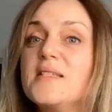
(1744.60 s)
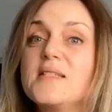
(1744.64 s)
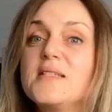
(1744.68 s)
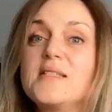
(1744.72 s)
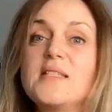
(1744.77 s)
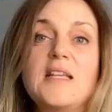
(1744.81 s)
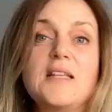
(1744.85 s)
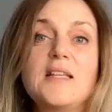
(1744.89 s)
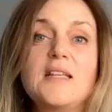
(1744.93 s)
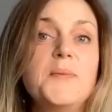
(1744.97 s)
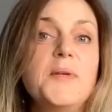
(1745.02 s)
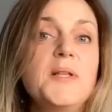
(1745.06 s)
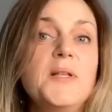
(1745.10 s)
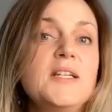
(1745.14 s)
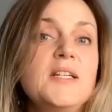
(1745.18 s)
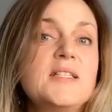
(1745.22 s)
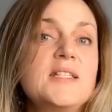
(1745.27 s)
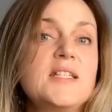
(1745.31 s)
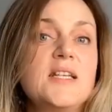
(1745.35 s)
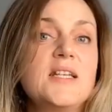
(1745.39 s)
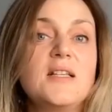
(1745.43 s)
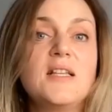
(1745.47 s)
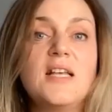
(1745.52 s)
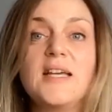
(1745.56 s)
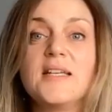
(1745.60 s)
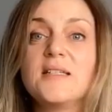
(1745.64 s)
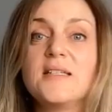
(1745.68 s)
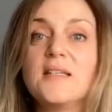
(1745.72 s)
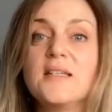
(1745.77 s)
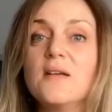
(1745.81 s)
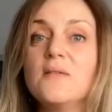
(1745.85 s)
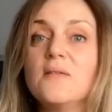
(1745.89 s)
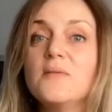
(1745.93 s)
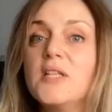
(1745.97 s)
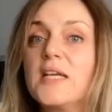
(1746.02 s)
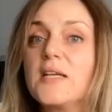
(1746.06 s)
Sustainability,
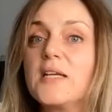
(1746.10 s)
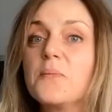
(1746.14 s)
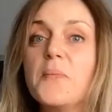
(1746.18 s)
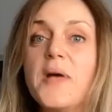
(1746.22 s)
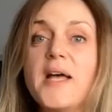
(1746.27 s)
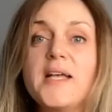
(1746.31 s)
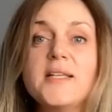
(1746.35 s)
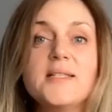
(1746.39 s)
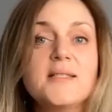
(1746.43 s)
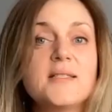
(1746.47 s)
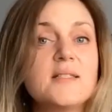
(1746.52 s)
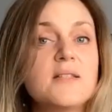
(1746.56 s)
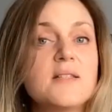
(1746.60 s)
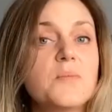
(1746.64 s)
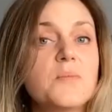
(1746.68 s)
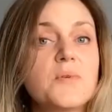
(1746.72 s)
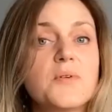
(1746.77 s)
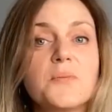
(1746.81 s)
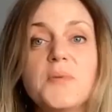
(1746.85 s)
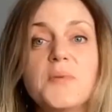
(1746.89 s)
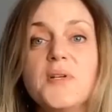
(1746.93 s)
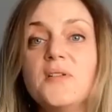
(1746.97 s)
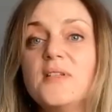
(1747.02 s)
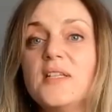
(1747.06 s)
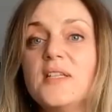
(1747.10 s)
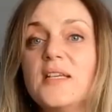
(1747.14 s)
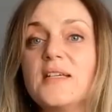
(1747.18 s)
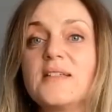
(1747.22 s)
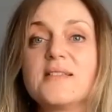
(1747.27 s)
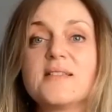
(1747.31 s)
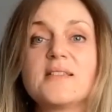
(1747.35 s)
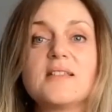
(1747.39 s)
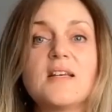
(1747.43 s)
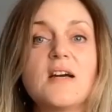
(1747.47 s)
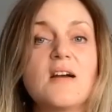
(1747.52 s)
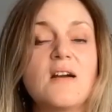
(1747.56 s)
like mass timber
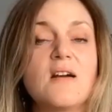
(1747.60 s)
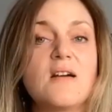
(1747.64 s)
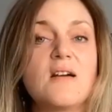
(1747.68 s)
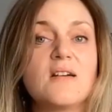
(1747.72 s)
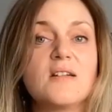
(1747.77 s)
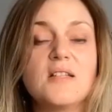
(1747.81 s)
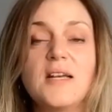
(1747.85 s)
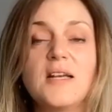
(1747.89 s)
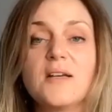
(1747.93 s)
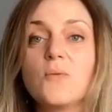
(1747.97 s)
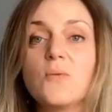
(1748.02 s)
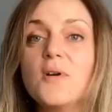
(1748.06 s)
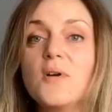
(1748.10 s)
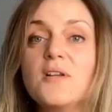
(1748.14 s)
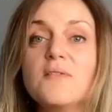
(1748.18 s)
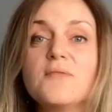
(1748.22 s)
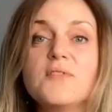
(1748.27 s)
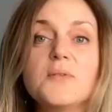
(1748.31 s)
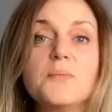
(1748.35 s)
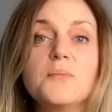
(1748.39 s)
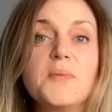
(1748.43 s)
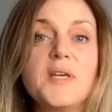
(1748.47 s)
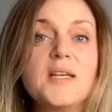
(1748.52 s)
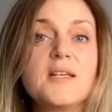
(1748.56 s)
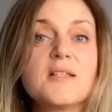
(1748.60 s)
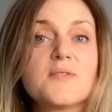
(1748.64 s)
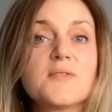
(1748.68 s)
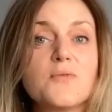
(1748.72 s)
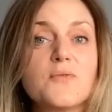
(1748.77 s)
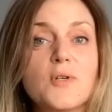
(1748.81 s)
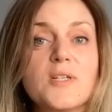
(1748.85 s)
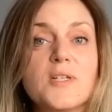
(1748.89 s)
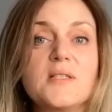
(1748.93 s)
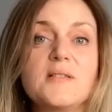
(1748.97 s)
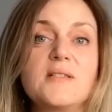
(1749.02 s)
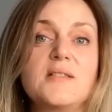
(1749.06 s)
buildings are like one of the biggest
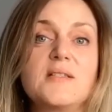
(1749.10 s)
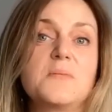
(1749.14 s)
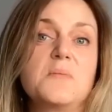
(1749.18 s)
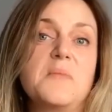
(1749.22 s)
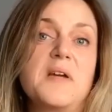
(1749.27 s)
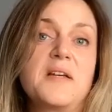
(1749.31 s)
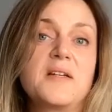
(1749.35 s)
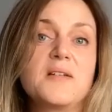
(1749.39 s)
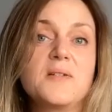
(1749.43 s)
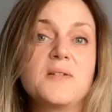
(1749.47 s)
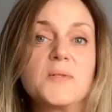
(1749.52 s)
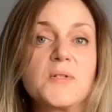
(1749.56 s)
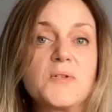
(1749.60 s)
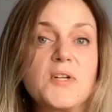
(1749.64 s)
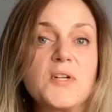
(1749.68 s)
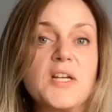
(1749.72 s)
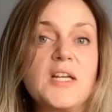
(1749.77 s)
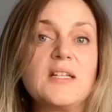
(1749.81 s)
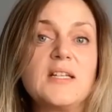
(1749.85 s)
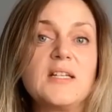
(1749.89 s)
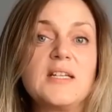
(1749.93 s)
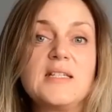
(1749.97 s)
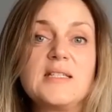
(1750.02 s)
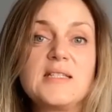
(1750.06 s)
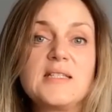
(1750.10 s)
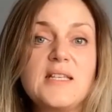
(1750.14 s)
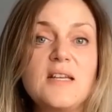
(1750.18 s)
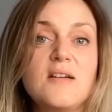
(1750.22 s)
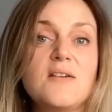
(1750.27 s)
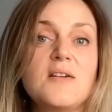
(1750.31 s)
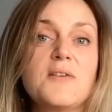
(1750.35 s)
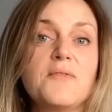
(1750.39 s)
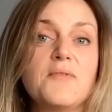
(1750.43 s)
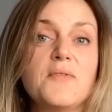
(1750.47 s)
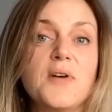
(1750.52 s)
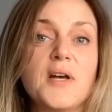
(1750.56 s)
voices, Michael Green, he's
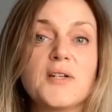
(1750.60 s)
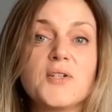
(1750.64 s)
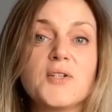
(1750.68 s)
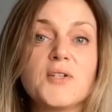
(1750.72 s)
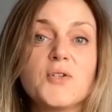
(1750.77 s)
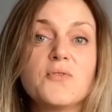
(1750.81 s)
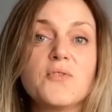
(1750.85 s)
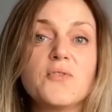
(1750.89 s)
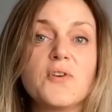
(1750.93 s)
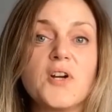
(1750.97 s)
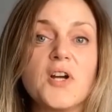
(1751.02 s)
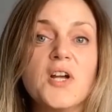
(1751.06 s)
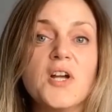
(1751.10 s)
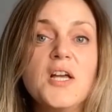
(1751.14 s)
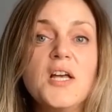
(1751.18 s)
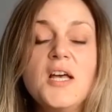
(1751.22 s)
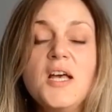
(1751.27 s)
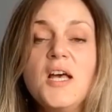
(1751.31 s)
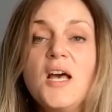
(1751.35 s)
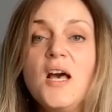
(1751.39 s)
here in Vancouver.